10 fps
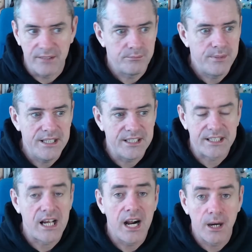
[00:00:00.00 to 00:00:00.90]
be it a
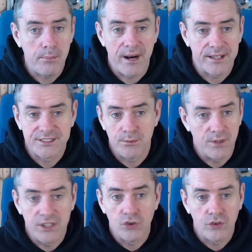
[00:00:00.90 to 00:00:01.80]
car park somewhere.
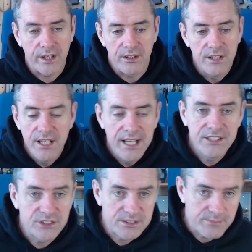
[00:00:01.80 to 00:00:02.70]
I don't care, it
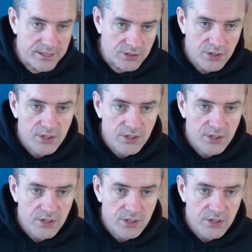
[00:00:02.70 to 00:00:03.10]
doesn't matter.